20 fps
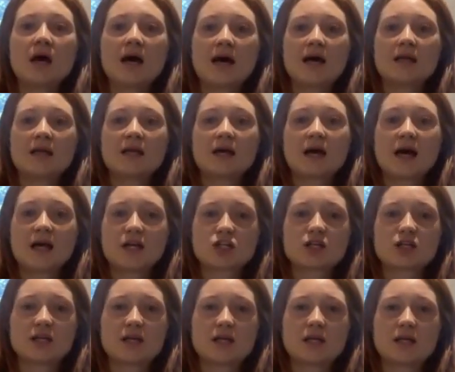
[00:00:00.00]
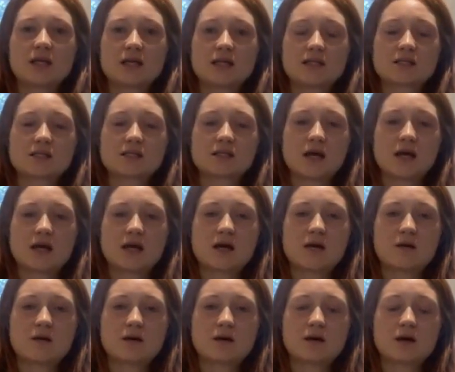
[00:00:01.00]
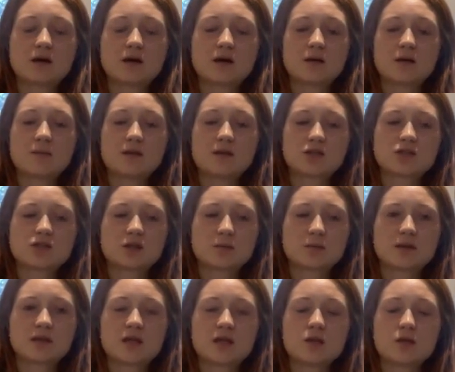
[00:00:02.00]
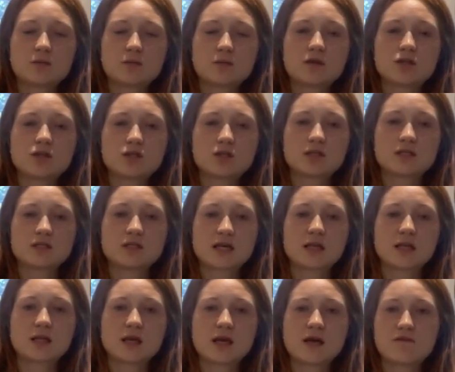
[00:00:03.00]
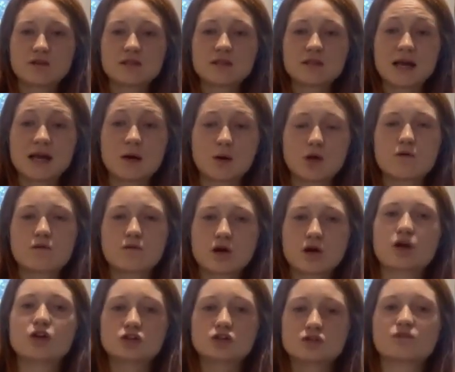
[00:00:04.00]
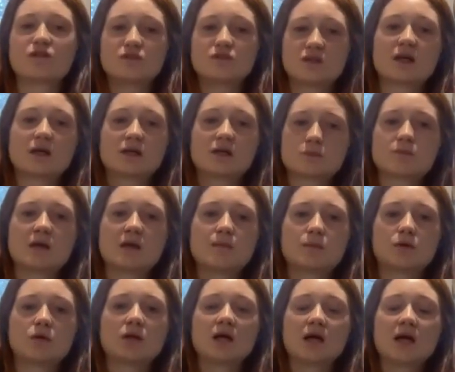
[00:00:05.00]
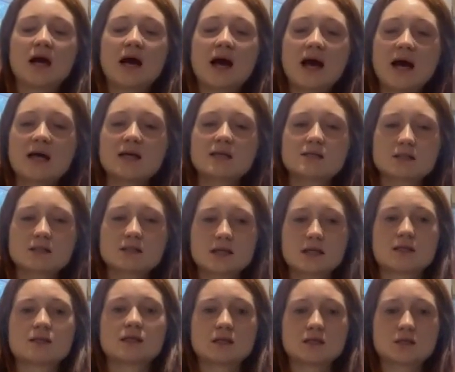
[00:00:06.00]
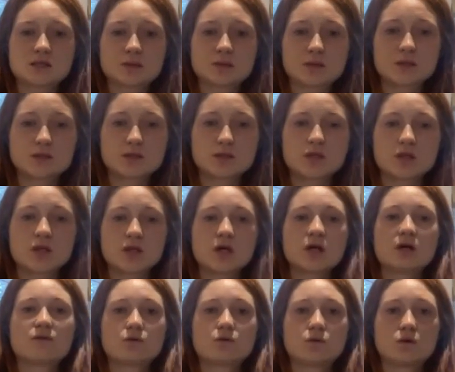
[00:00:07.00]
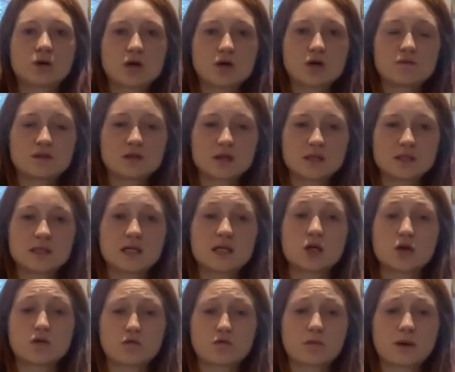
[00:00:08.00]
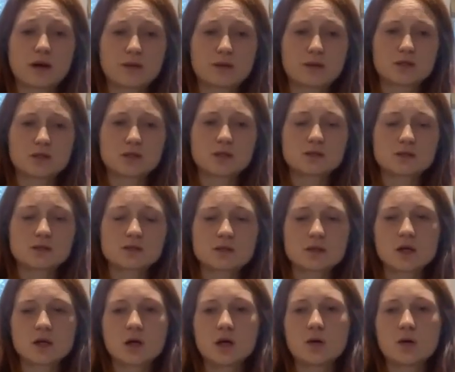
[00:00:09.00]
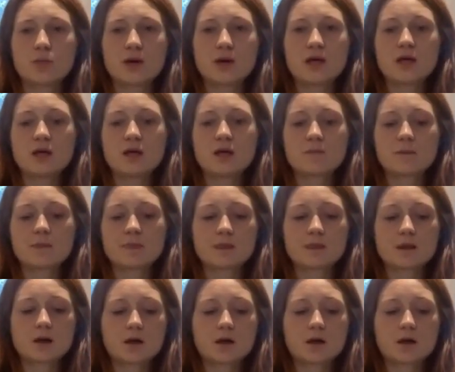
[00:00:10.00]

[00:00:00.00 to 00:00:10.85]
And actually, there's a commission, the EU Commission has said that every town over 150,000 people has to test their sewage for COVID-19 and novel pathogens. We